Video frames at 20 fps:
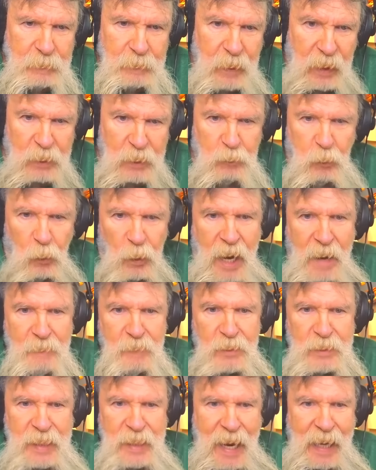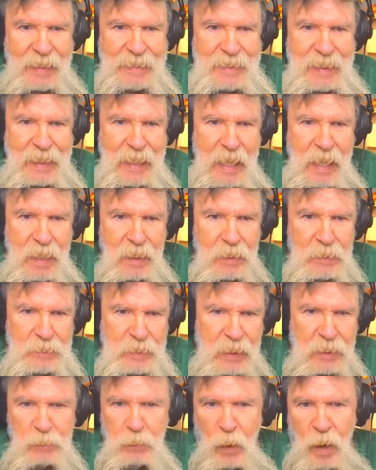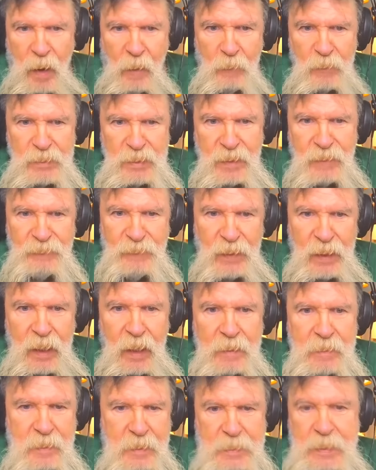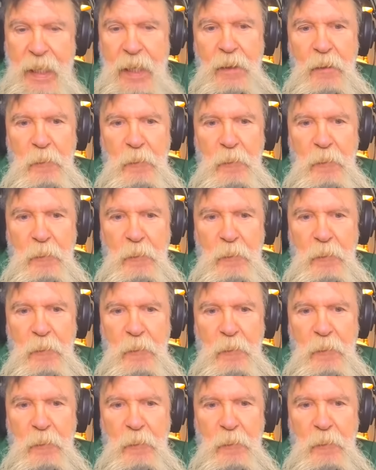That's what advertising is. That's why I was invented to tell